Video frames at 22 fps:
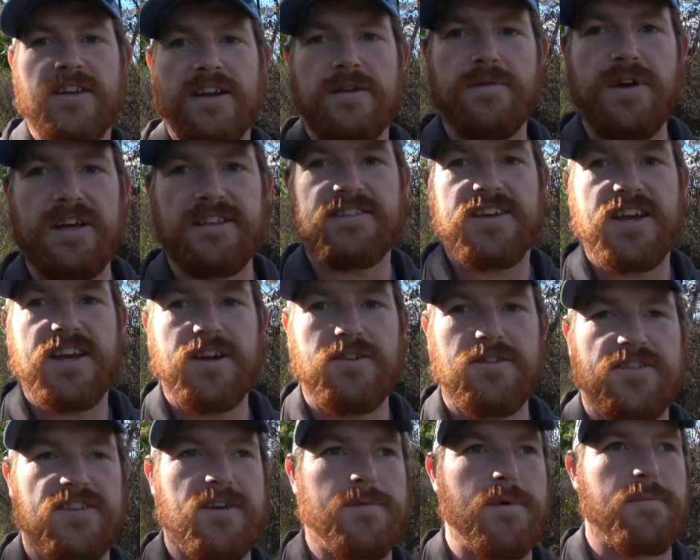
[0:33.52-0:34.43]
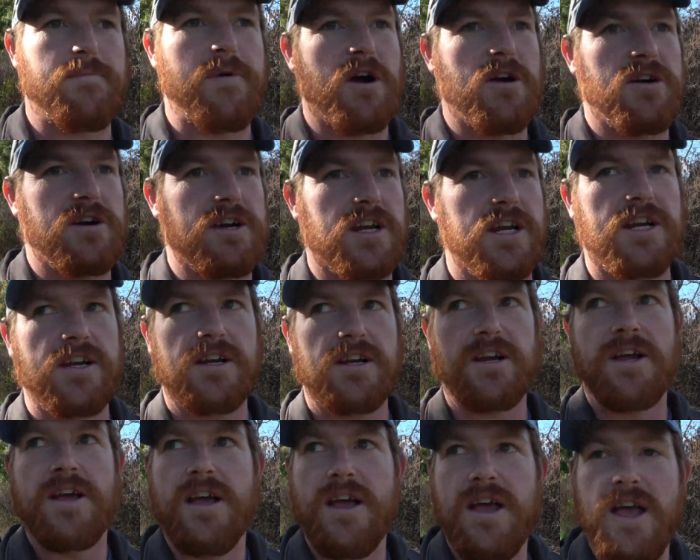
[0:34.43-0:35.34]
So anyways, here in Summit Park
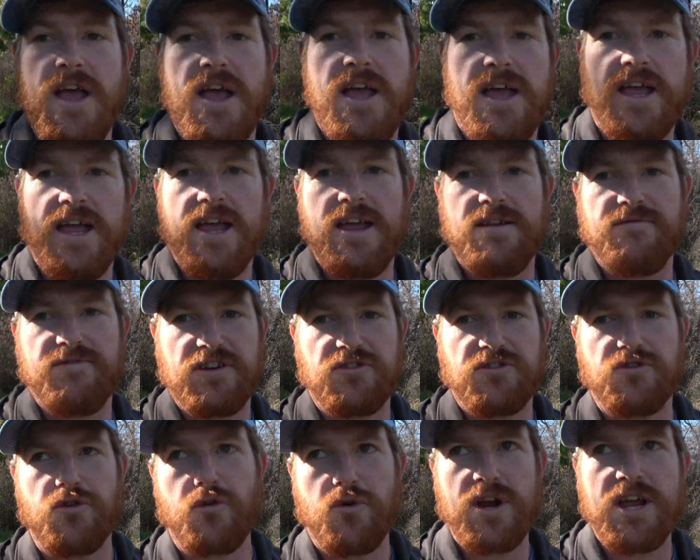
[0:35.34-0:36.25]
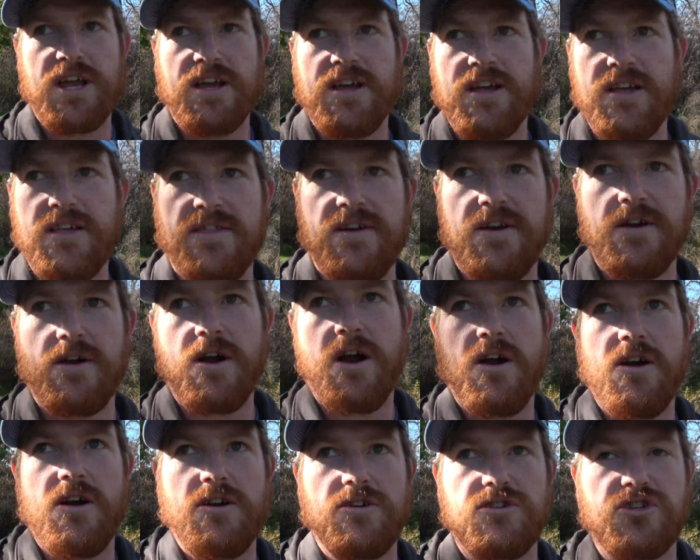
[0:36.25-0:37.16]
in Victoria, there
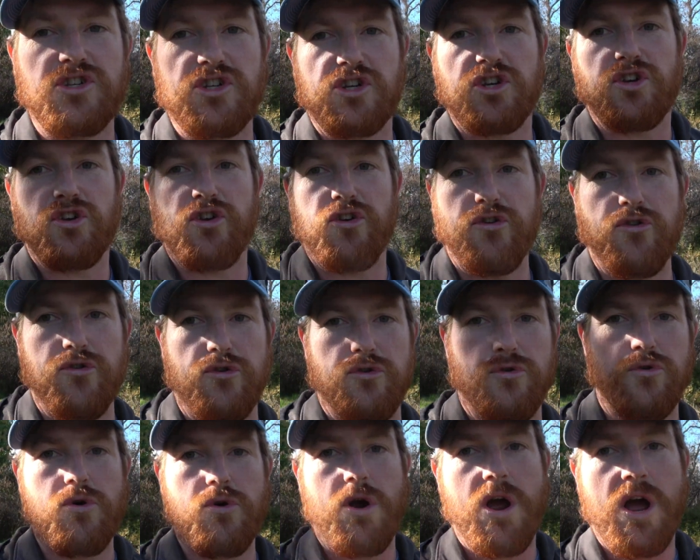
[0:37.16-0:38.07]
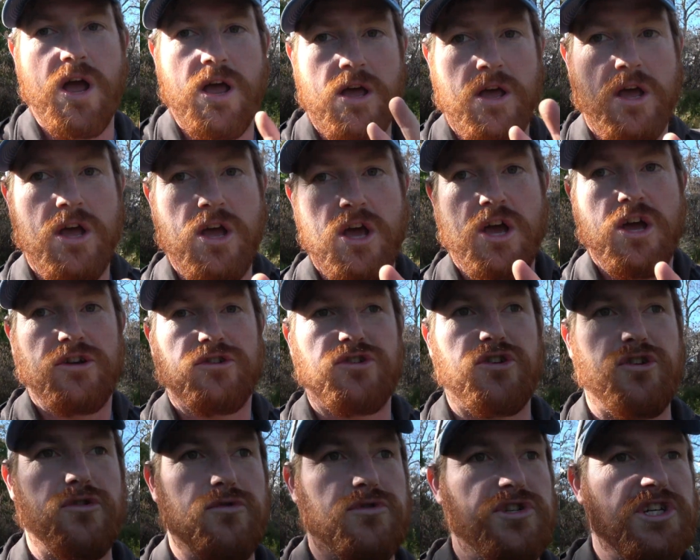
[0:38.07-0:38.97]
are two
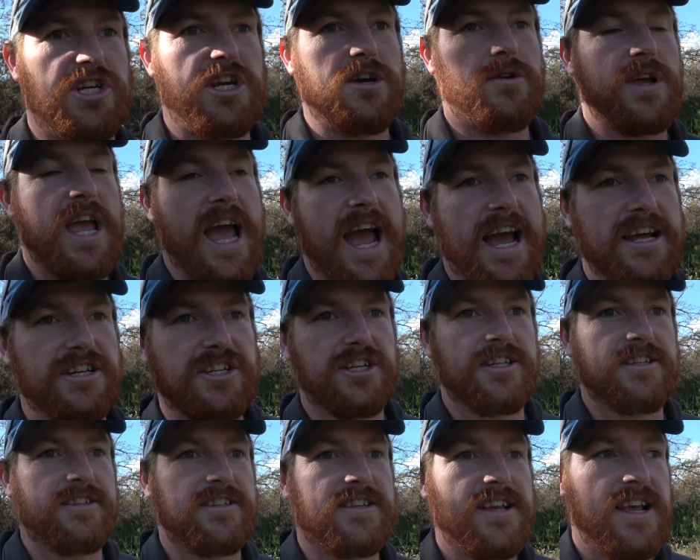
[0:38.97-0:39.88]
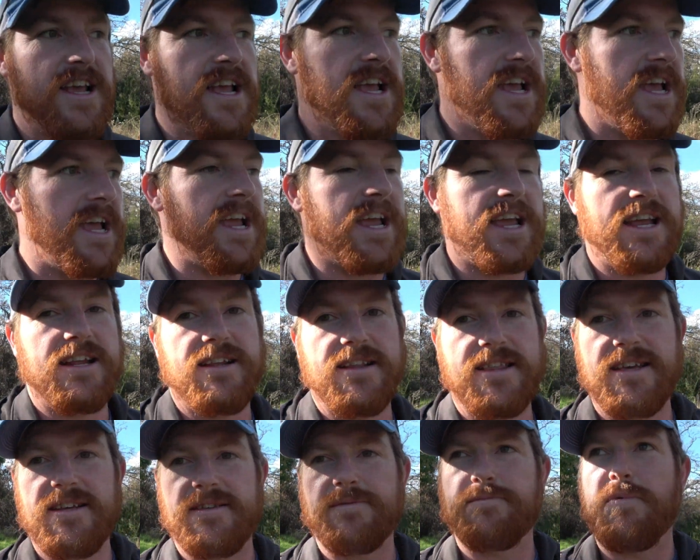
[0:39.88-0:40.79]
geocaches in
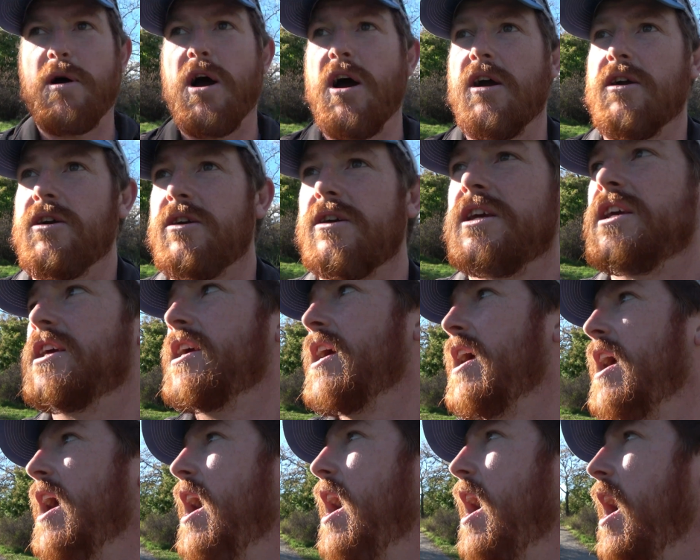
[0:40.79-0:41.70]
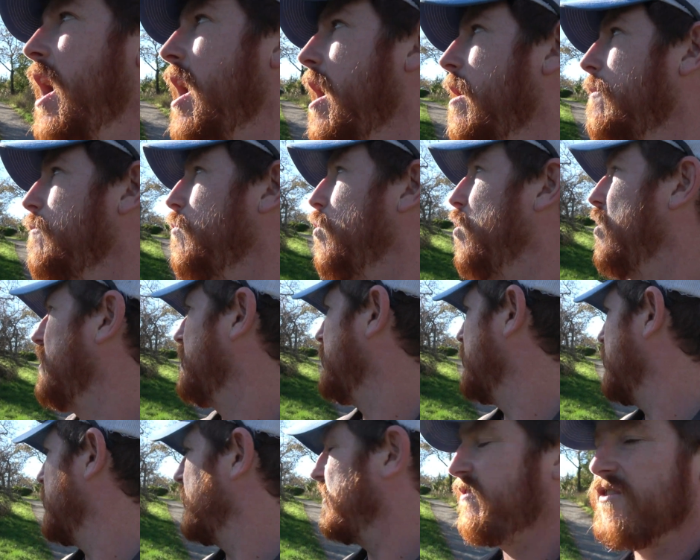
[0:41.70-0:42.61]
this park.
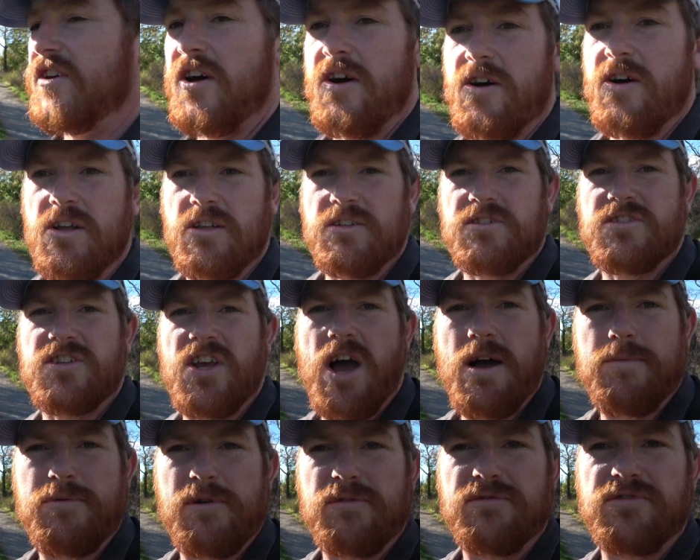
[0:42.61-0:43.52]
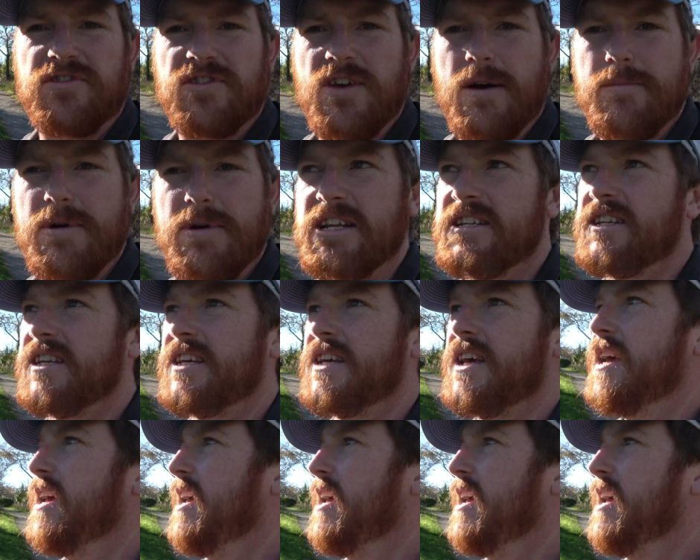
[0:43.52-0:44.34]
One is called Top of Summit,